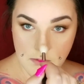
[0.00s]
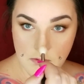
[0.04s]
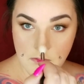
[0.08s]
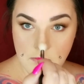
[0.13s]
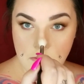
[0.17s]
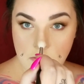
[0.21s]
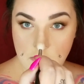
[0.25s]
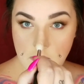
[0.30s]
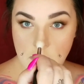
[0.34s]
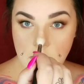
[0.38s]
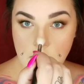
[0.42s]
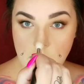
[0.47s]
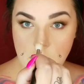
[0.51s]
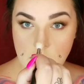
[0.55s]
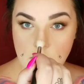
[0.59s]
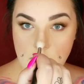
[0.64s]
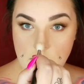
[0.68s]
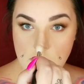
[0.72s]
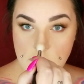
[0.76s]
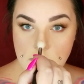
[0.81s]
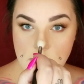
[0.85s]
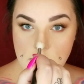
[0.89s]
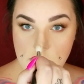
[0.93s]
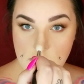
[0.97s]
of the
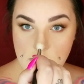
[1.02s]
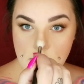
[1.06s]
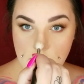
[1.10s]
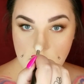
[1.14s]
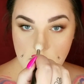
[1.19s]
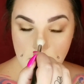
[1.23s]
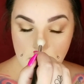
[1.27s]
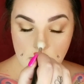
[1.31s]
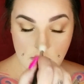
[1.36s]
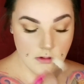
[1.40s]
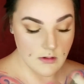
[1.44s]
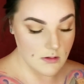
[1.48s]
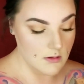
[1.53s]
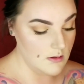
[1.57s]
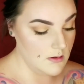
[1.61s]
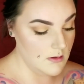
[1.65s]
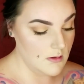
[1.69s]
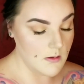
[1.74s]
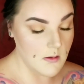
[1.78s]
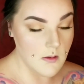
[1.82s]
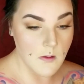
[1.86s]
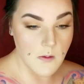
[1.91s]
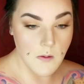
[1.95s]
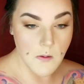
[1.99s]
nose.
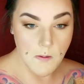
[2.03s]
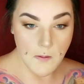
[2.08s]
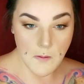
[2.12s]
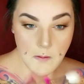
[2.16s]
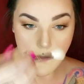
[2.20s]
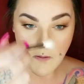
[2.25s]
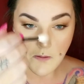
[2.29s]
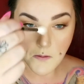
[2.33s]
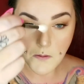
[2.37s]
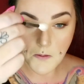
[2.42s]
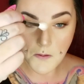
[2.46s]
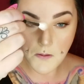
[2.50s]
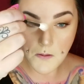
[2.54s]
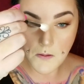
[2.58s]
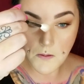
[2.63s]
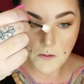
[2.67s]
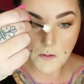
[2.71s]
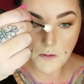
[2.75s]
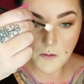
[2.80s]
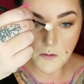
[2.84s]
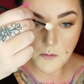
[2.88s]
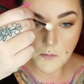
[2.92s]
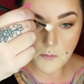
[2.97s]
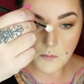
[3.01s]
And
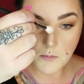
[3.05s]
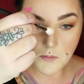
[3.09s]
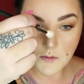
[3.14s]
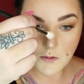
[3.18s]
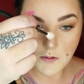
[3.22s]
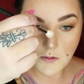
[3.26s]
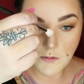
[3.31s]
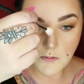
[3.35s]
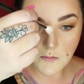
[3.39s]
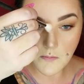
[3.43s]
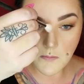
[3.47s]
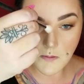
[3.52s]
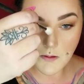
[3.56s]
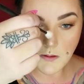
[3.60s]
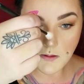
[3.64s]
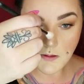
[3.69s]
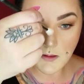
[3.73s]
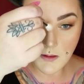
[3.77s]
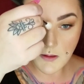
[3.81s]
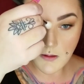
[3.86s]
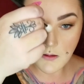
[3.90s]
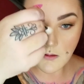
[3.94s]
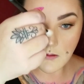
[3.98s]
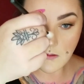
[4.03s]
then bring it right
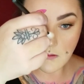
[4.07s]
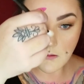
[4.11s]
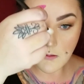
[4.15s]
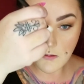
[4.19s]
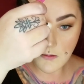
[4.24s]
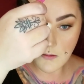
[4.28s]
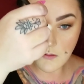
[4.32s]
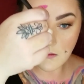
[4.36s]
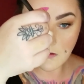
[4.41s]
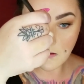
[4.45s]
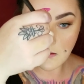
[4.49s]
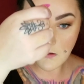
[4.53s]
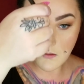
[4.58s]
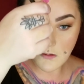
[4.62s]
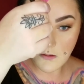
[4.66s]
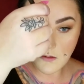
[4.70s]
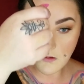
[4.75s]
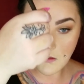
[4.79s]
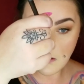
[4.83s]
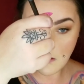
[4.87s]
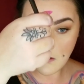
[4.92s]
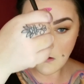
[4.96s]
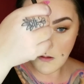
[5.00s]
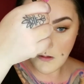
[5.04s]
down
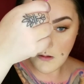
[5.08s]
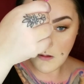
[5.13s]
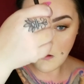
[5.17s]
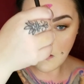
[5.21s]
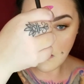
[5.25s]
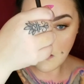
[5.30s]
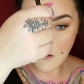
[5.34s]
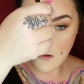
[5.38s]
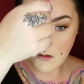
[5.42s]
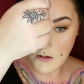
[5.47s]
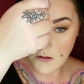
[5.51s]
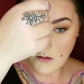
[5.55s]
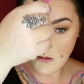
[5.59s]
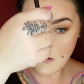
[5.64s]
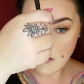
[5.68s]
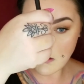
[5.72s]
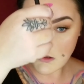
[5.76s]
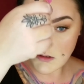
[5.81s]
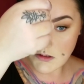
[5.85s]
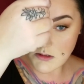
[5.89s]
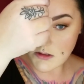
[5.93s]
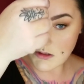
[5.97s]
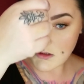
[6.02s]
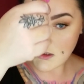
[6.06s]

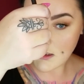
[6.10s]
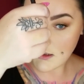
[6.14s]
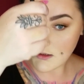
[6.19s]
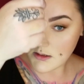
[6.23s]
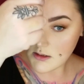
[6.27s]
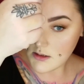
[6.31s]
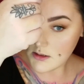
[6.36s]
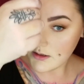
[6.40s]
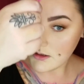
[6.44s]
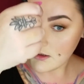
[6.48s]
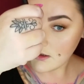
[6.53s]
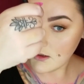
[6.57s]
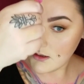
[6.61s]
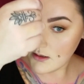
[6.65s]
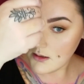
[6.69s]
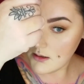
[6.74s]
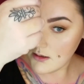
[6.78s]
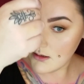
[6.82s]
the center.